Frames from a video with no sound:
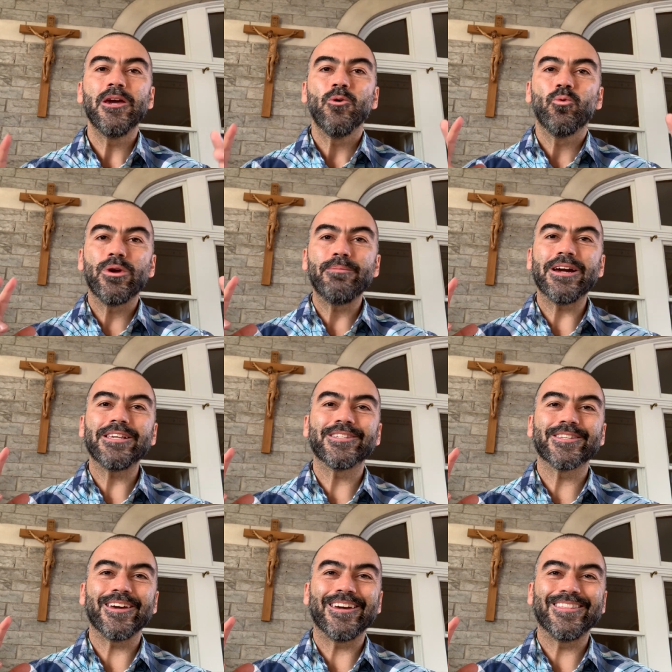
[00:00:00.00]
We might
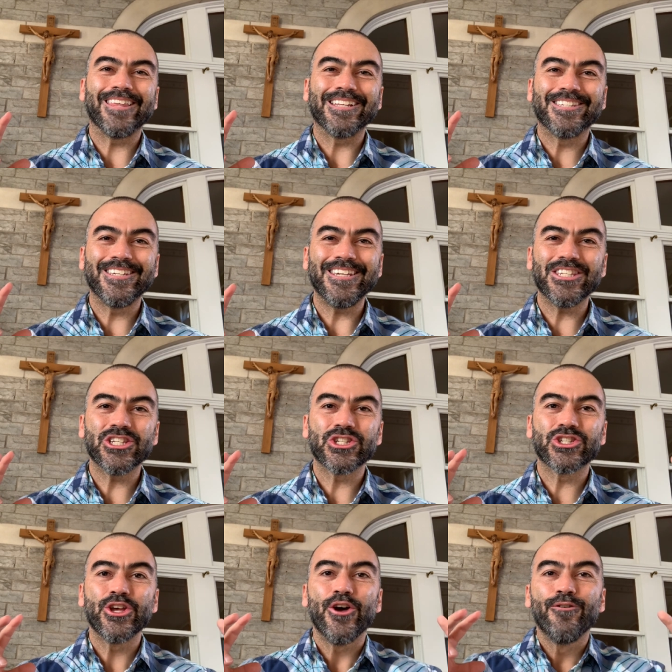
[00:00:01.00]
say that
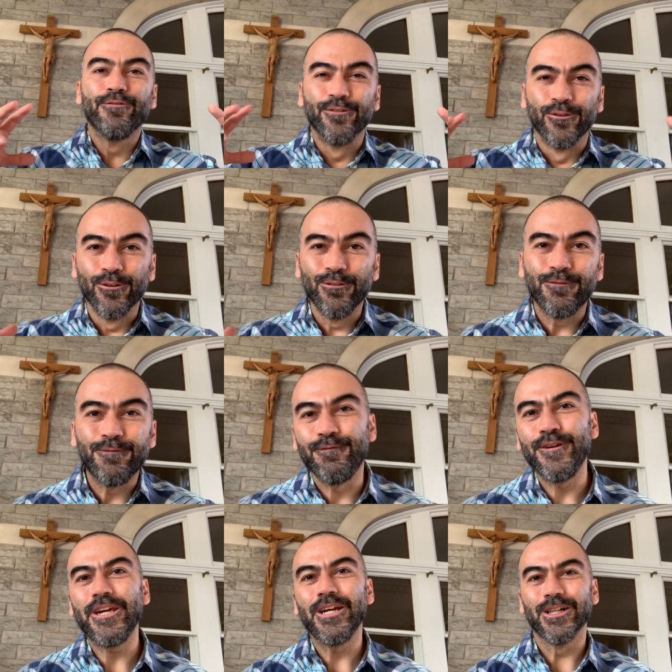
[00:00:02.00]
Jesus
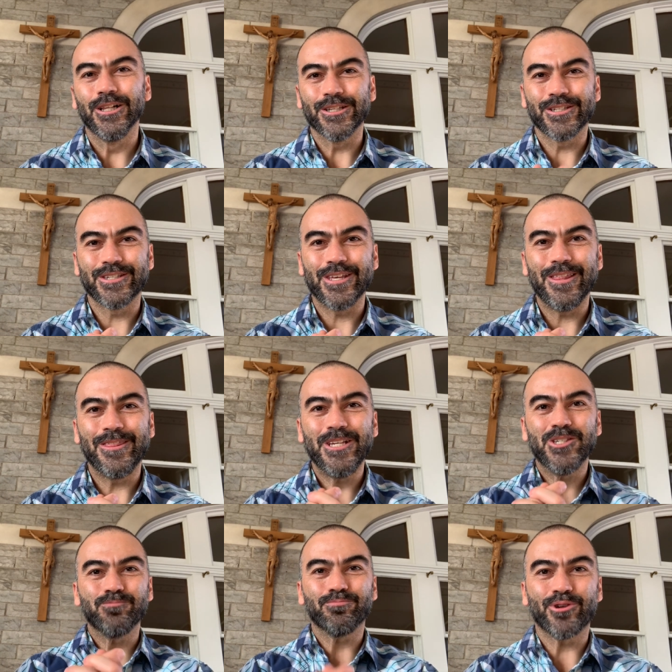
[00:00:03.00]
fulfills
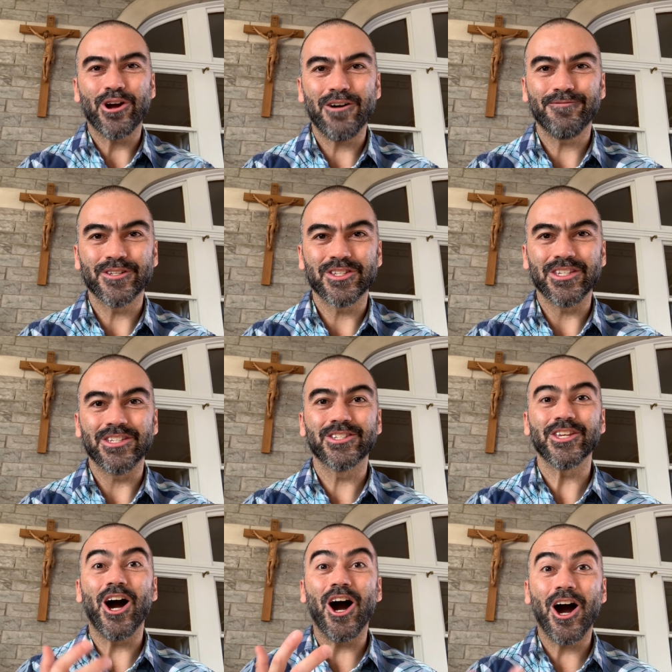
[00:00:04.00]
these
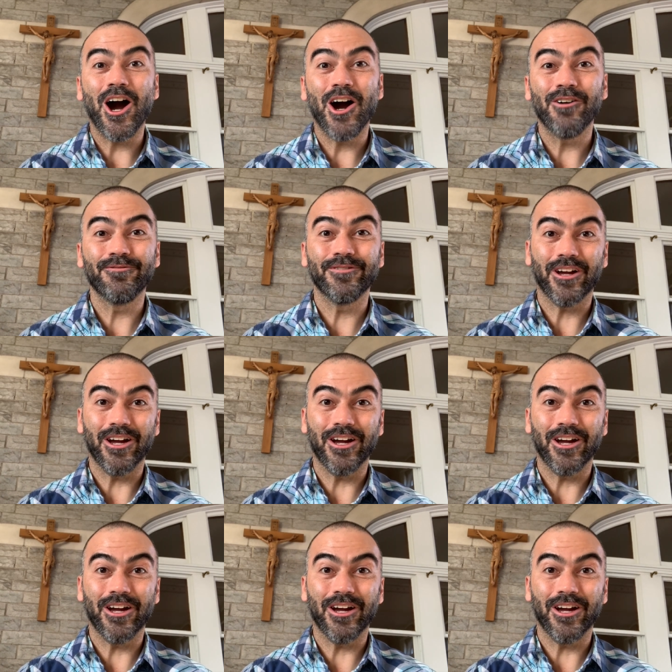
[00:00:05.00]
prophecies of